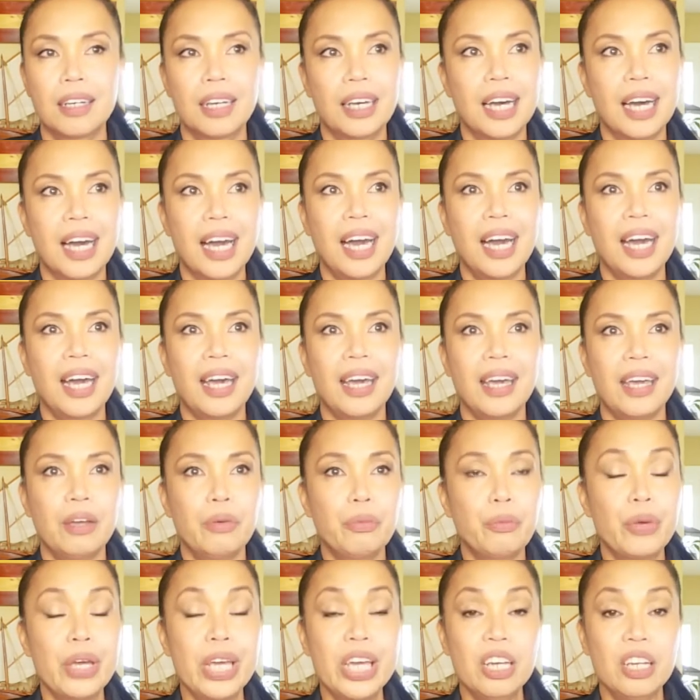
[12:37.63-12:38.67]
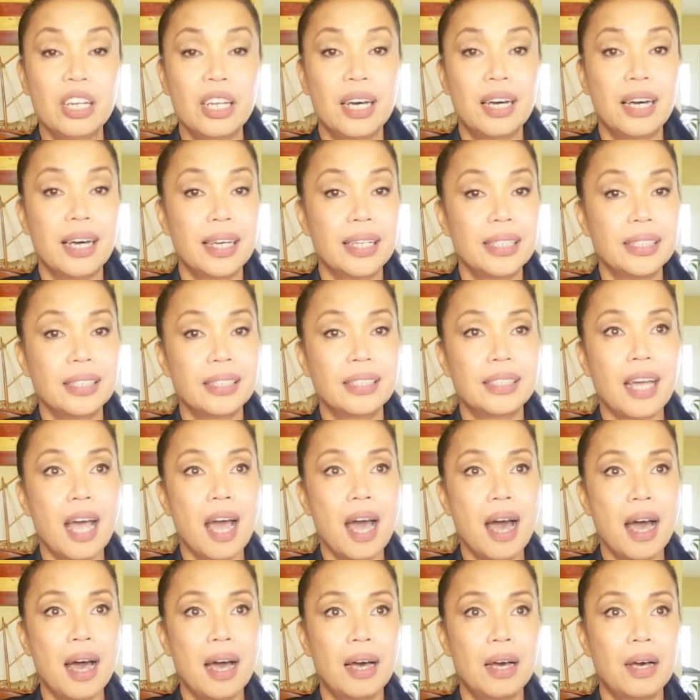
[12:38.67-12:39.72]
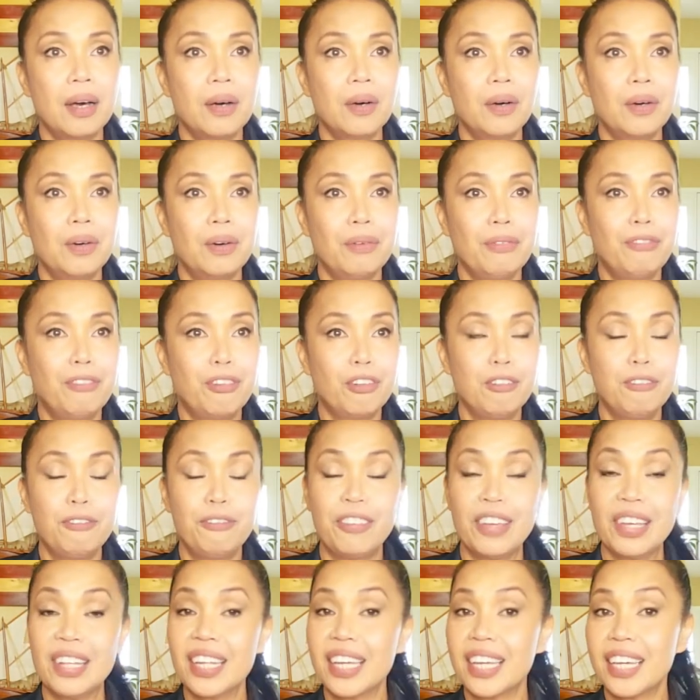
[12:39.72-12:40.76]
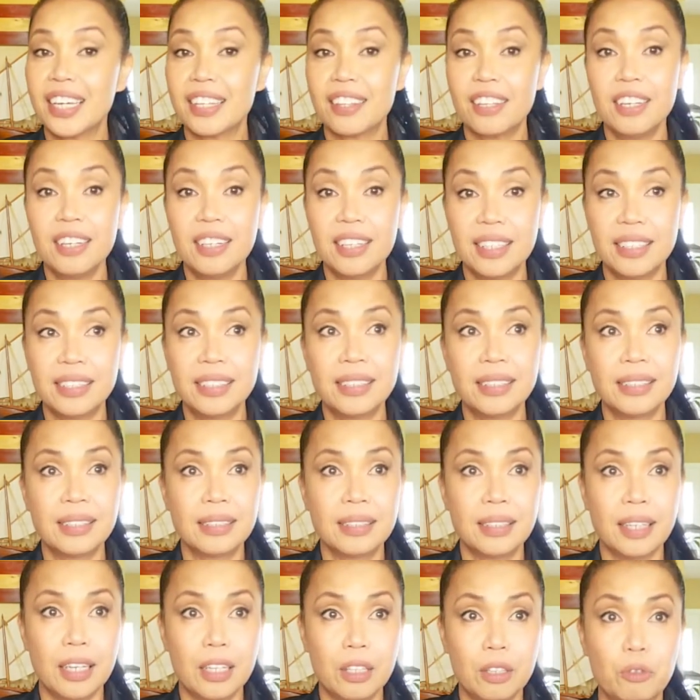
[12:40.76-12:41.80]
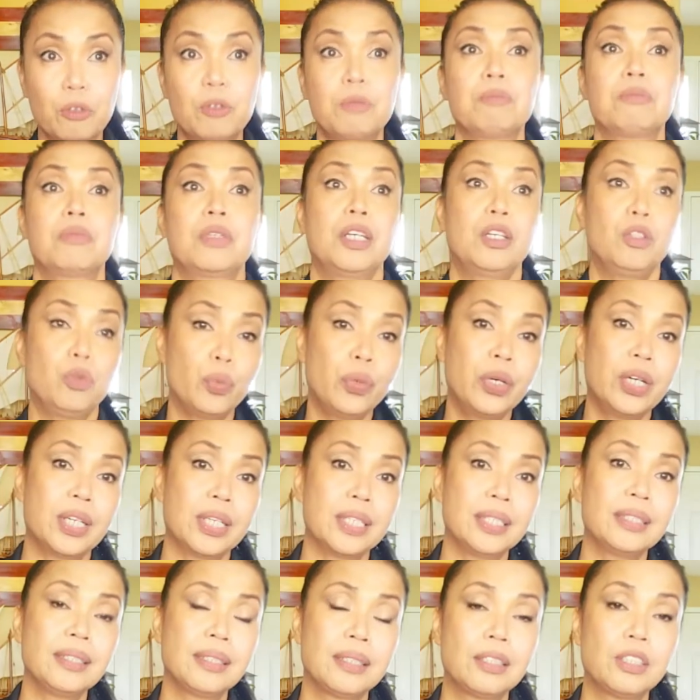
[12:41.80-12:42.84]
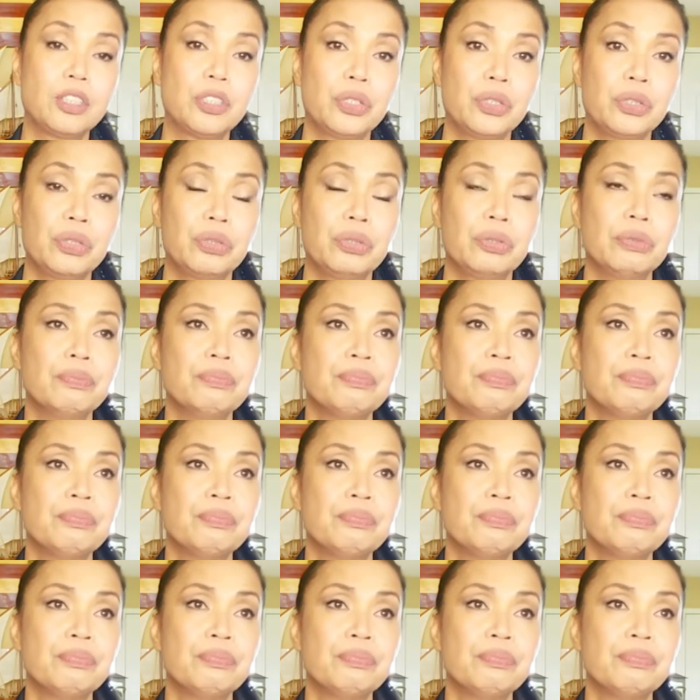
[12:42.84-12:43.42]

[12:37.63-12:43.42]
I realized how fulfilling it is, it was to